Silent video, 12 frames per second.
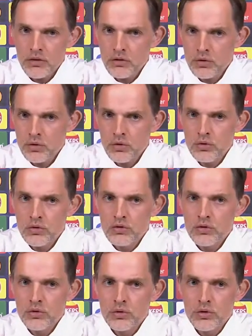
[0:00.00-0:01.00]

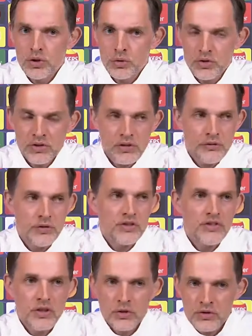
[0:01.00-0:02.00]
to use the
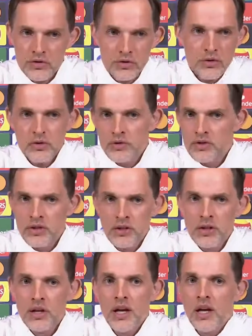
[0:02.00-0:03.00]
physios, to use
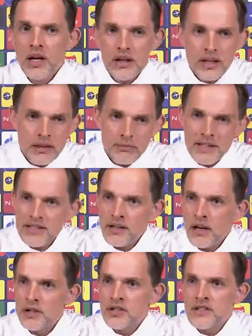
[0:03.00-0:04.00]
the get
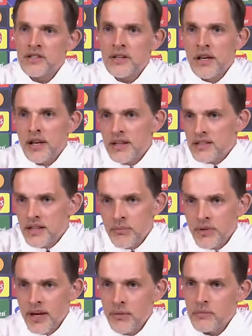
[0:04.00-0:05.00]
massages.
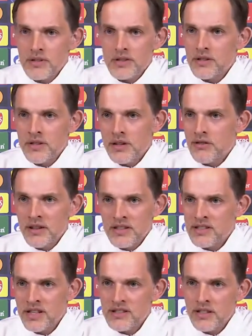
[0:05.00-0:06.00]
Sometimes even
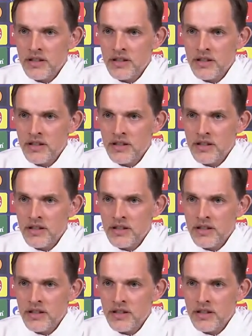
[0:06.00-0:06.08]
this has